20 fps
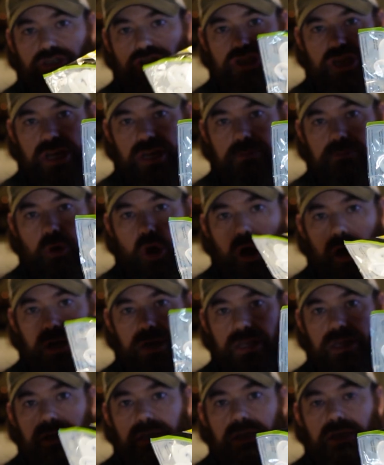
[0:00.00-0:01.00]
jig
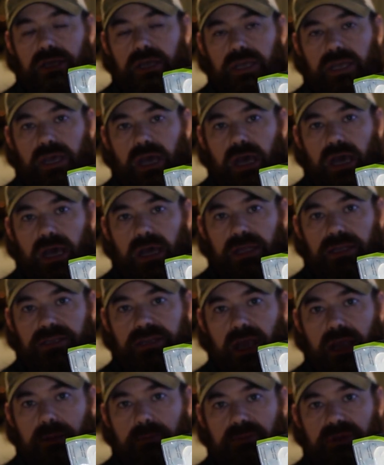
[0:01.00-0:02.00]
body
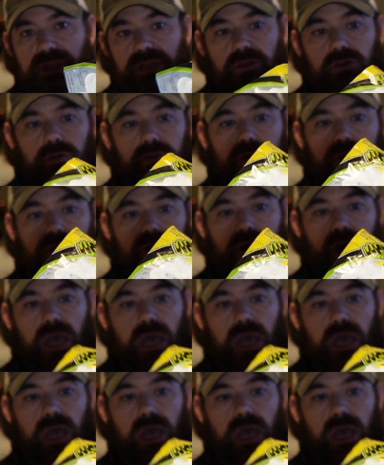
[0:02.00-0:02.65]
type deal.